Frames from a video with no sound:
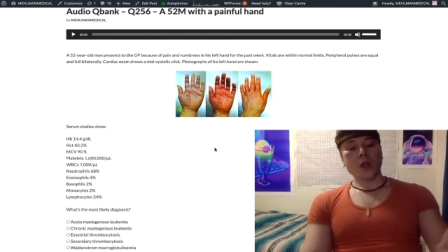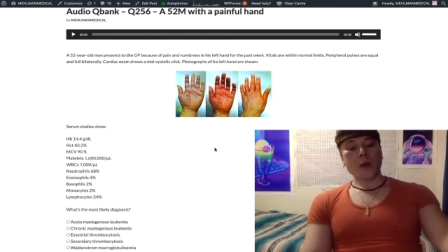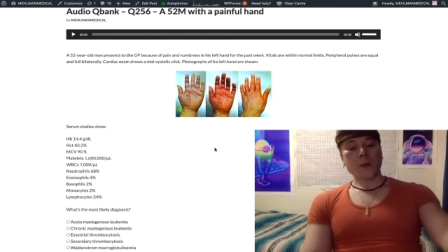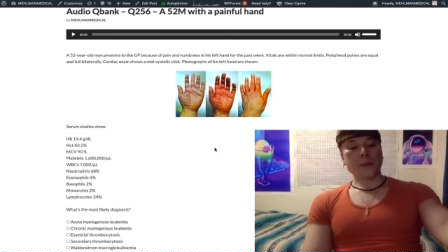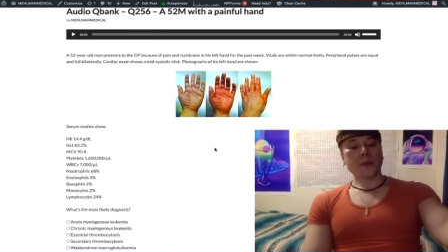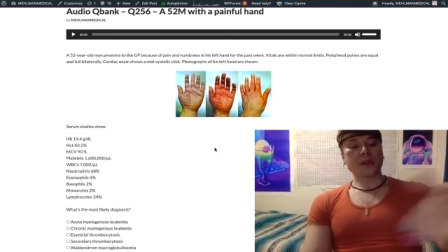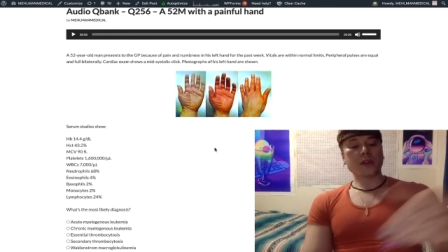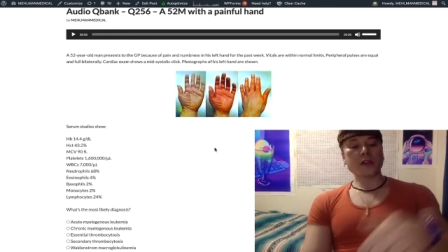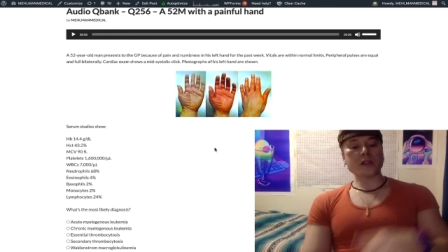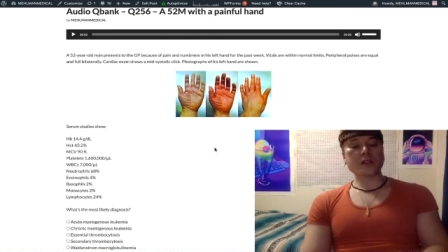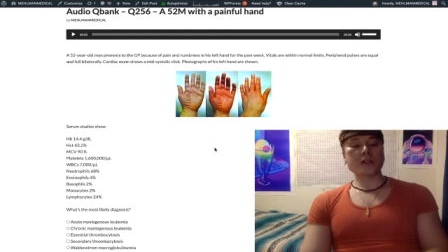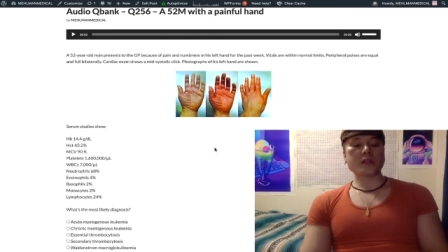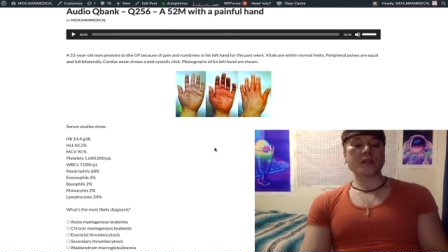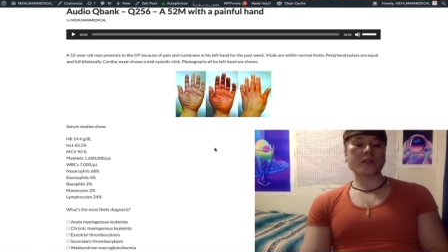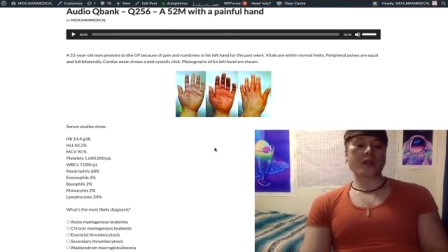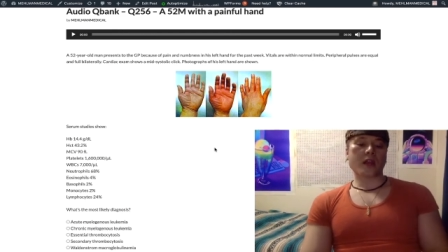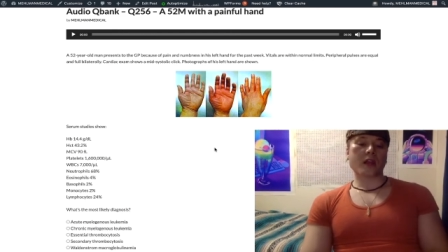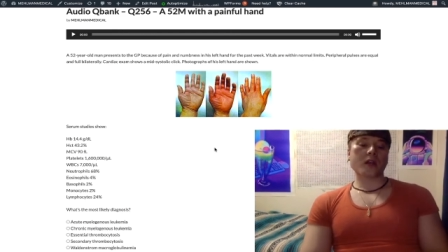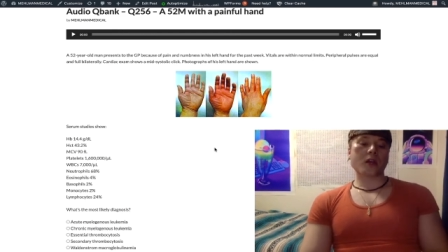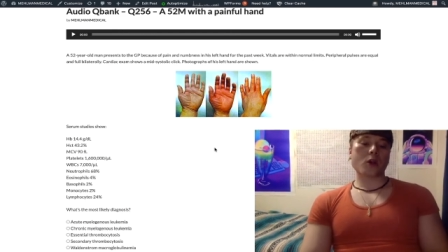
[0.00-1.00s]
but this is
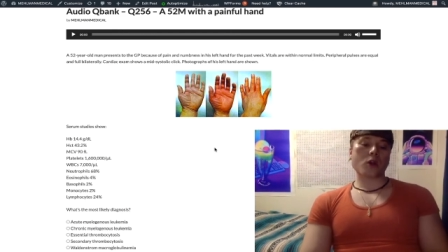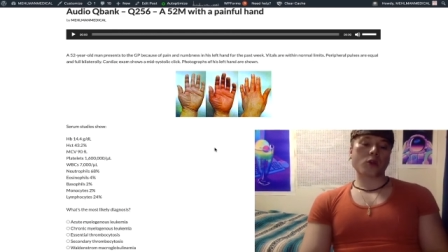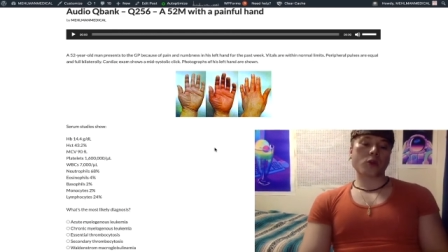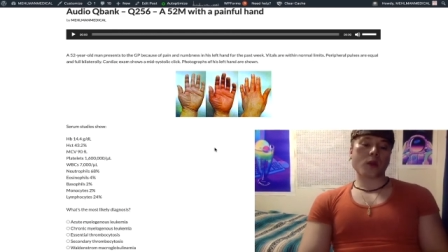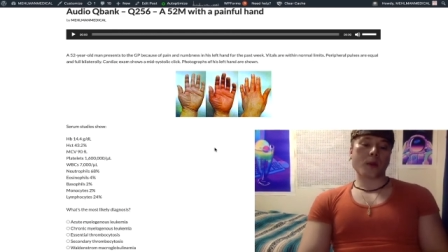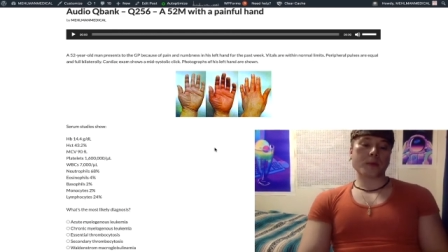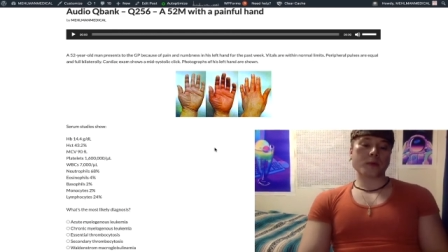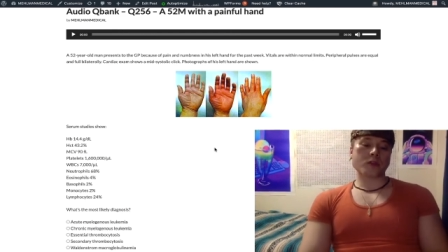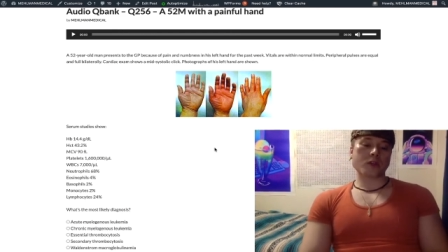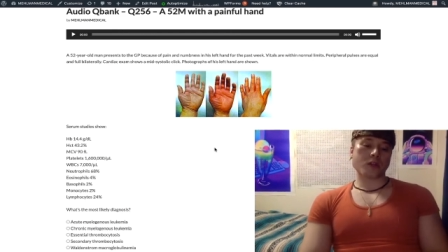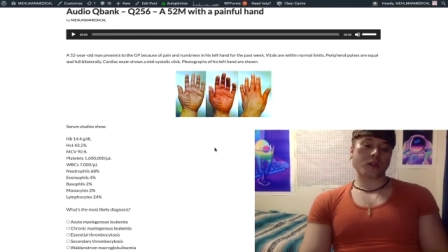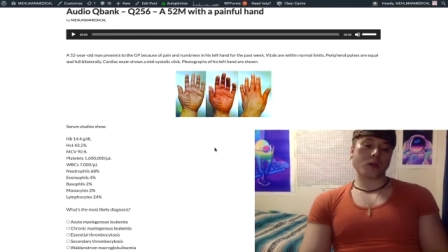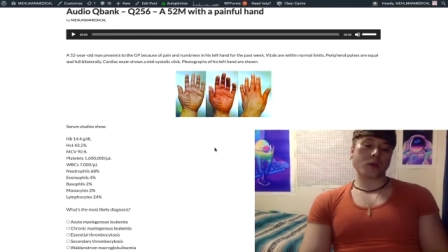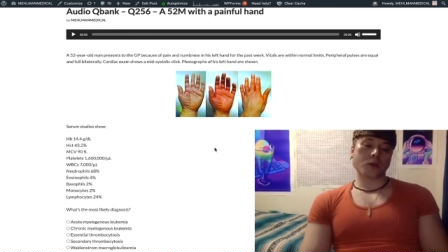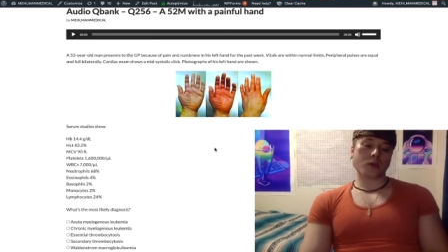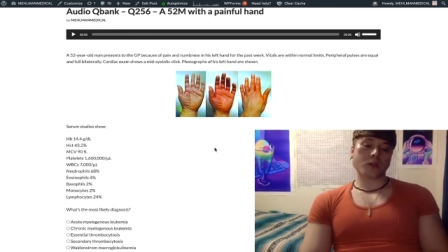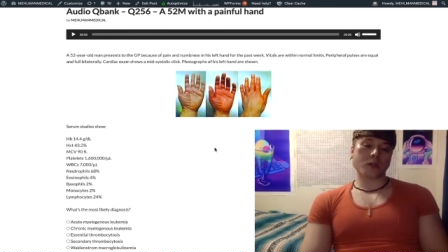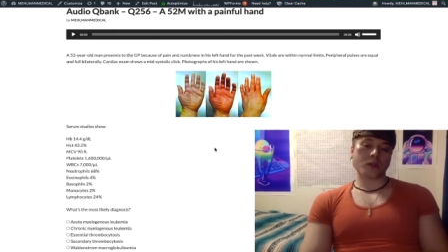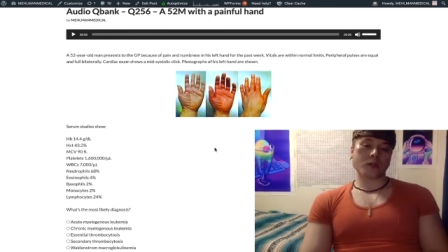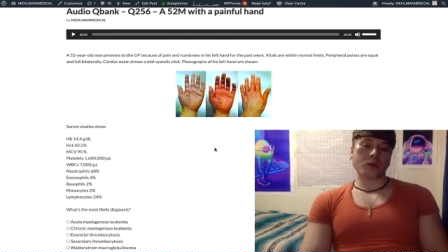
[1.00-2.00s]
secondary
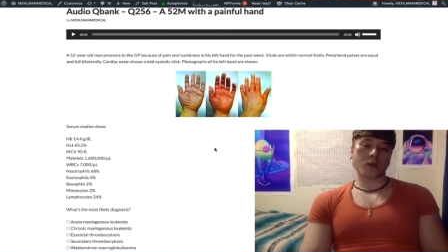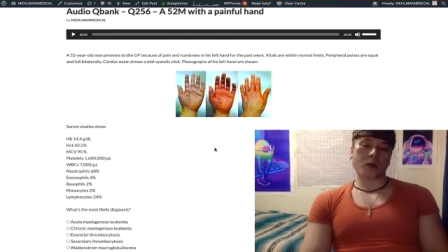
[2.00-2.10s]
thrombocytosis.